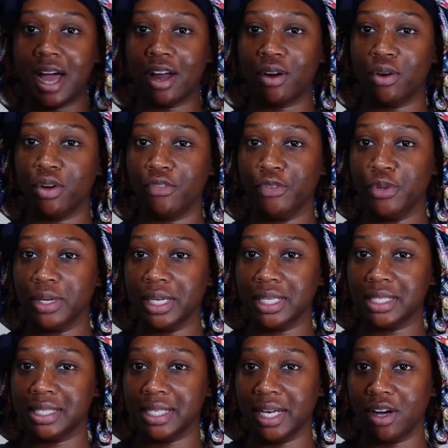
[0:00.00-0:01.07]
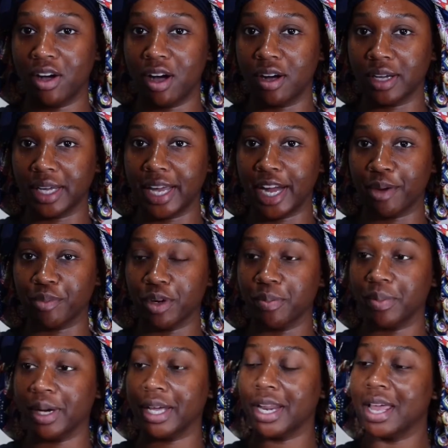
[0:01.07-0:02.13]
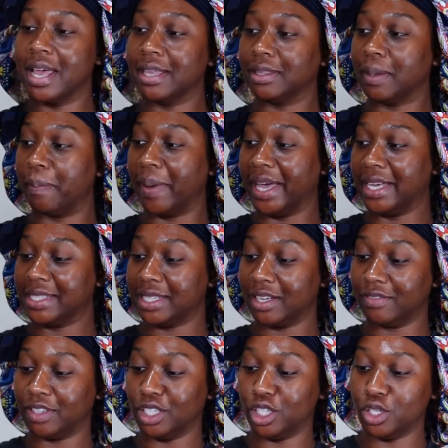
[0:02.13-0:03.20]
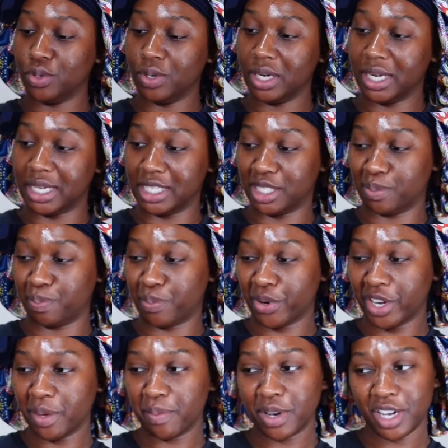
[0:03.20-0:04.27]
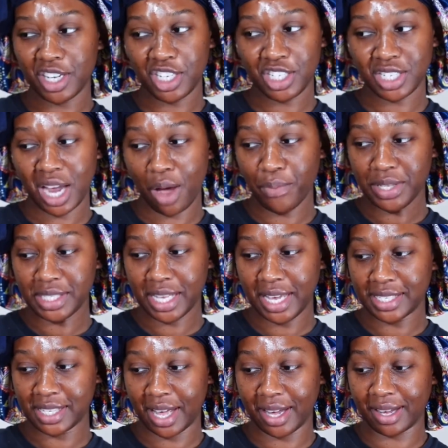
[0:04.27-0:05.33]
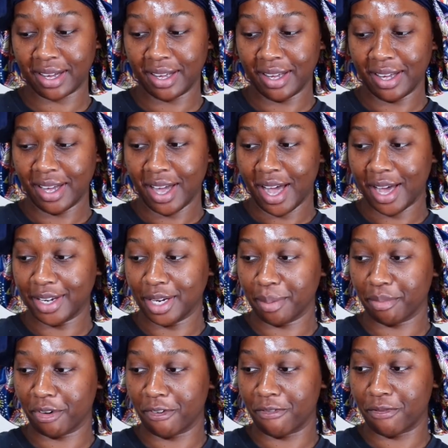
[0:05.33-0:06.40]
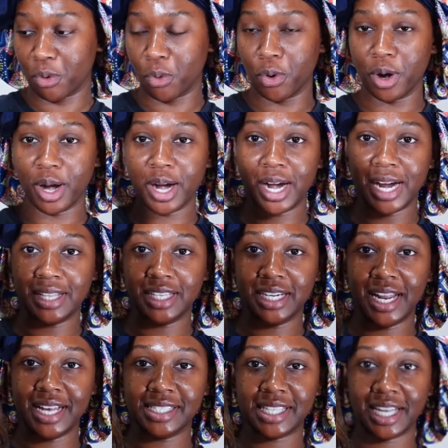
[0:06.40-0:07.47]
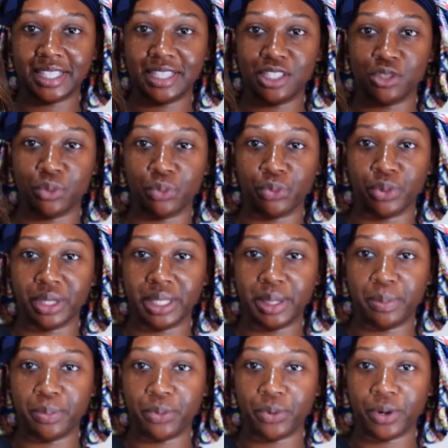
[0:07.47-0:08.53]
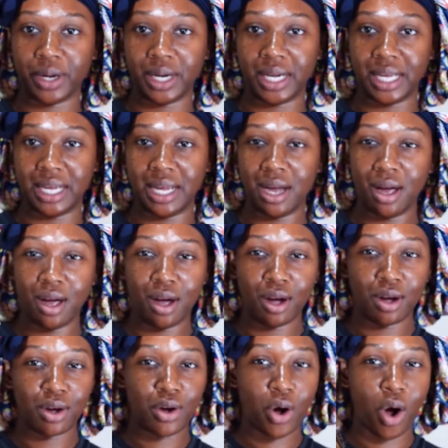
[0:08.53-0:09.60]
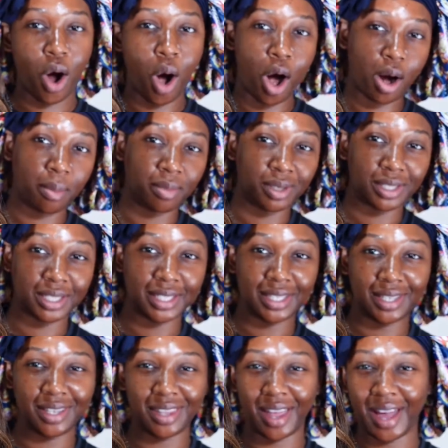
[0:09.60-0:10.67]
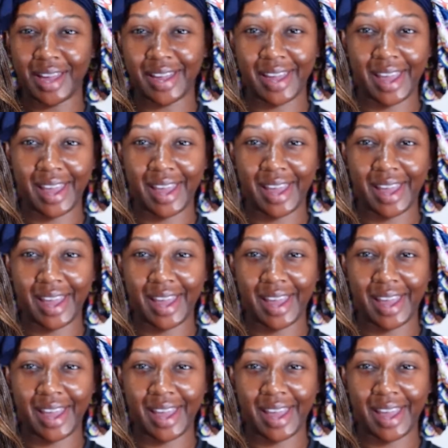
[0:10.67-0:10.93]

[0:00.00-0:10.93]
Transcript: I don't know if you can tell on camera, but the base of the unit is pretty much, I would say, is like a number 4, and then it has like these really pretty caramely, like